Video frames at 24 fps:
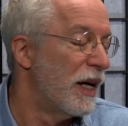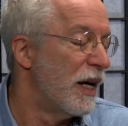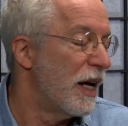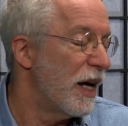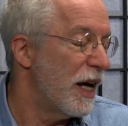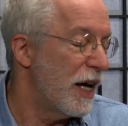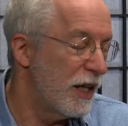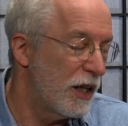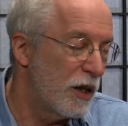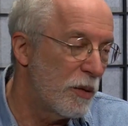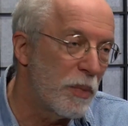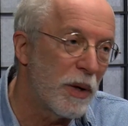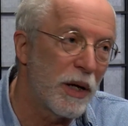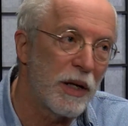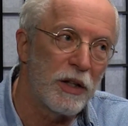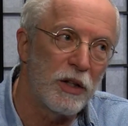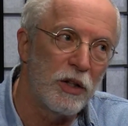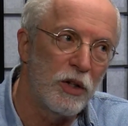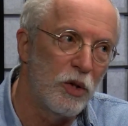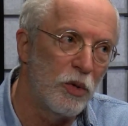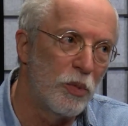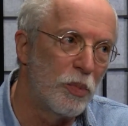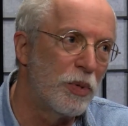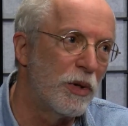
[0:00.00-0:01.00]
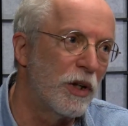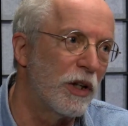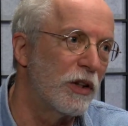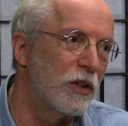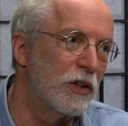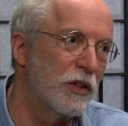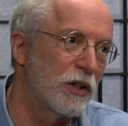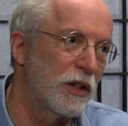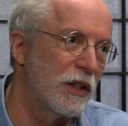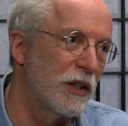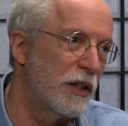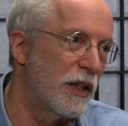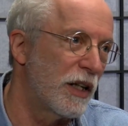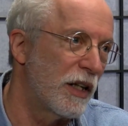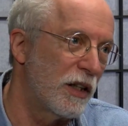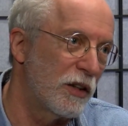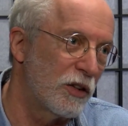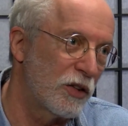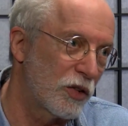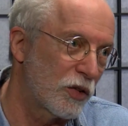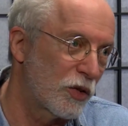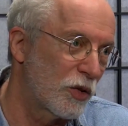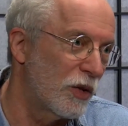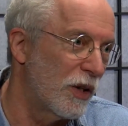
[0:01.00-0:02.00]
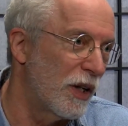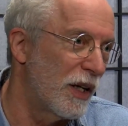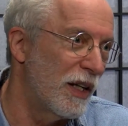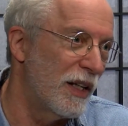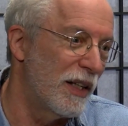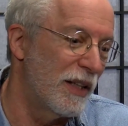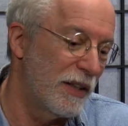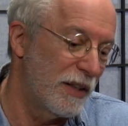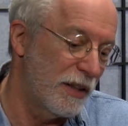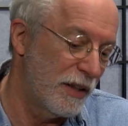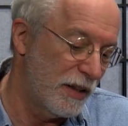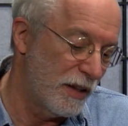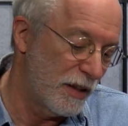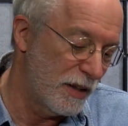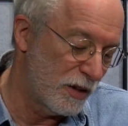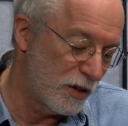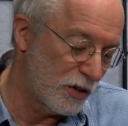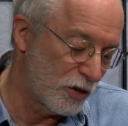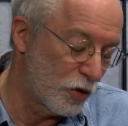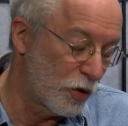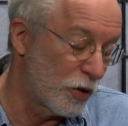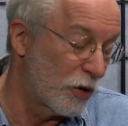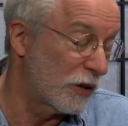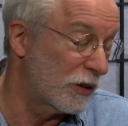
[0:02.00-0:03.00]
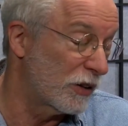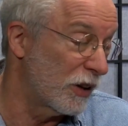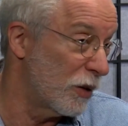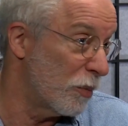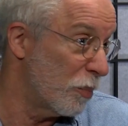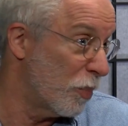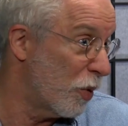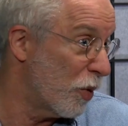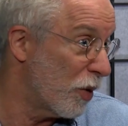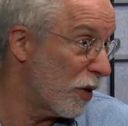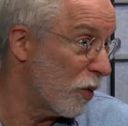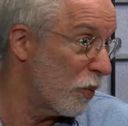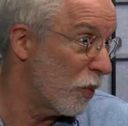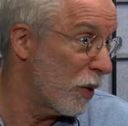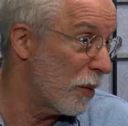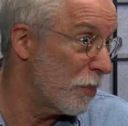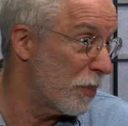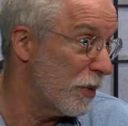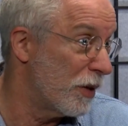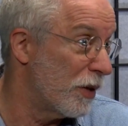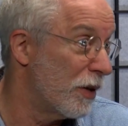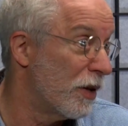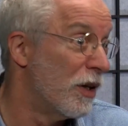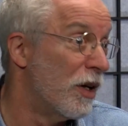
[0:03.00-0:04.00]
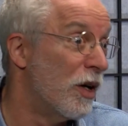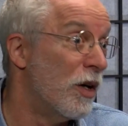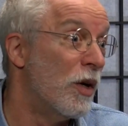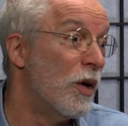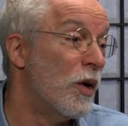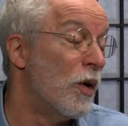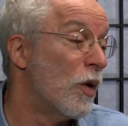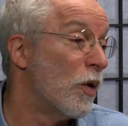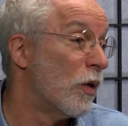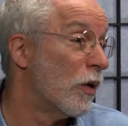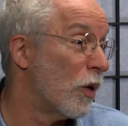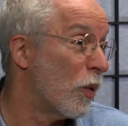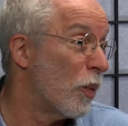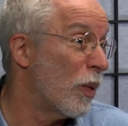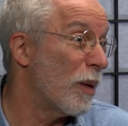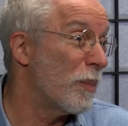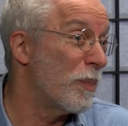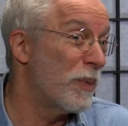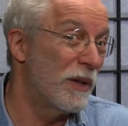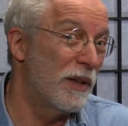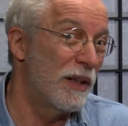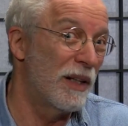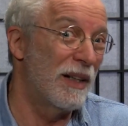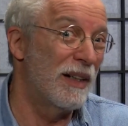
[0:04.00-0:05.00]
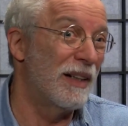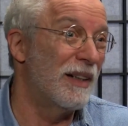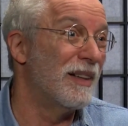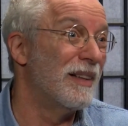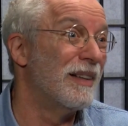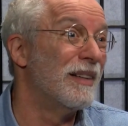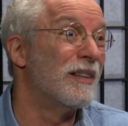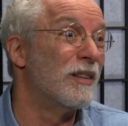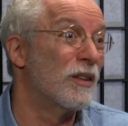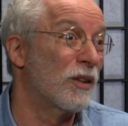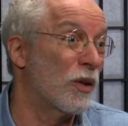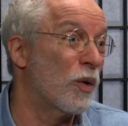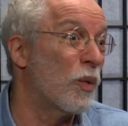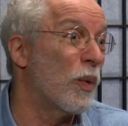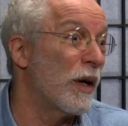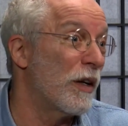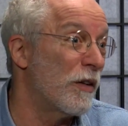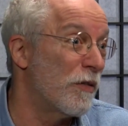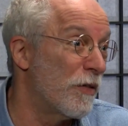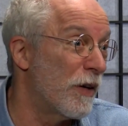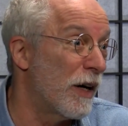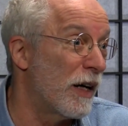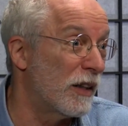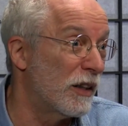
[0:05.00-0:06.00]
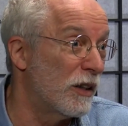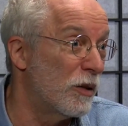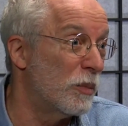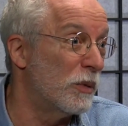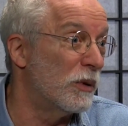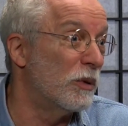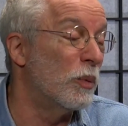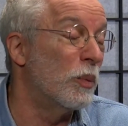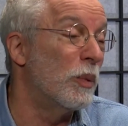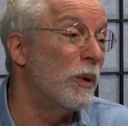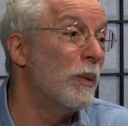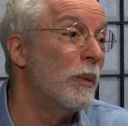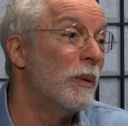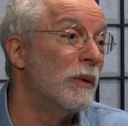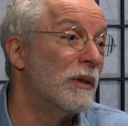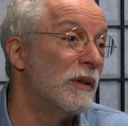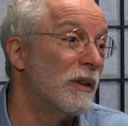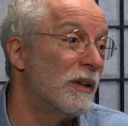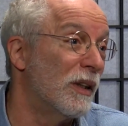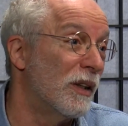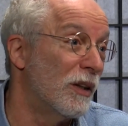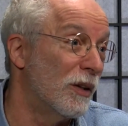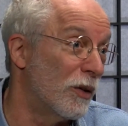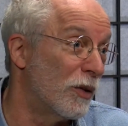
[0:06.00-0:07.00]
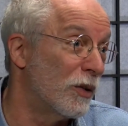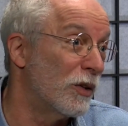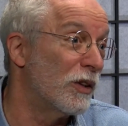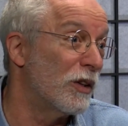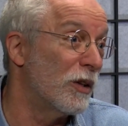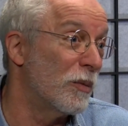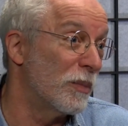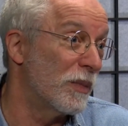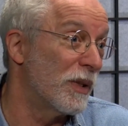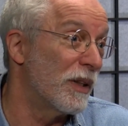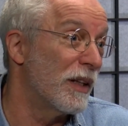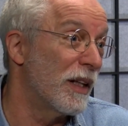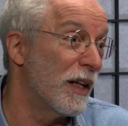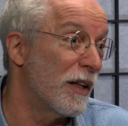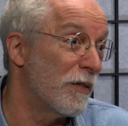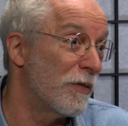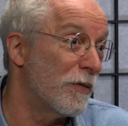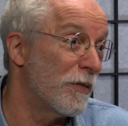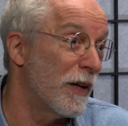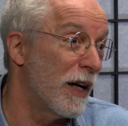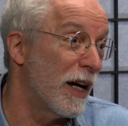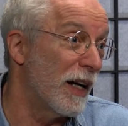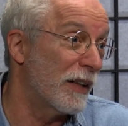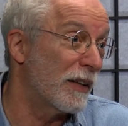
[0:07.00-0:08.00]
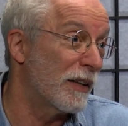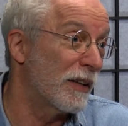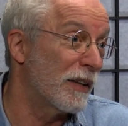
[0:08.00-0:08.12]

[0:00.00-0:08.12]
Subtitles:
Anybody who brings in a historically important weapon or a weapon that is quite valuable, we will alert them to that fact.